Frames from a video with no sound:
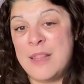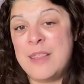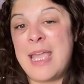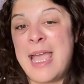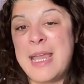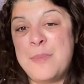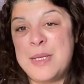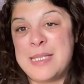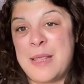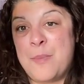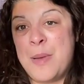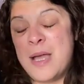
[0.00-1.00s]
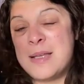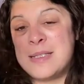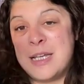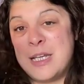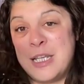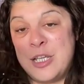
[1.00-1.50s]
the aim is that the
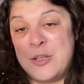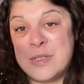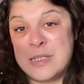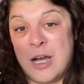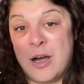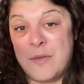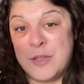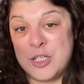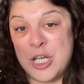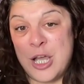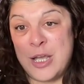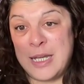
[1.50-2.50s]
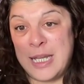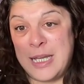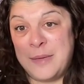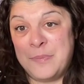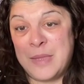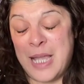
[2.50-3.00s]
person that you start the
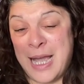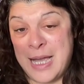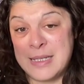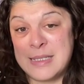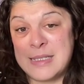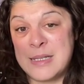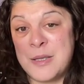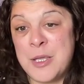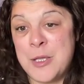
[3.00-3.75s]
journey as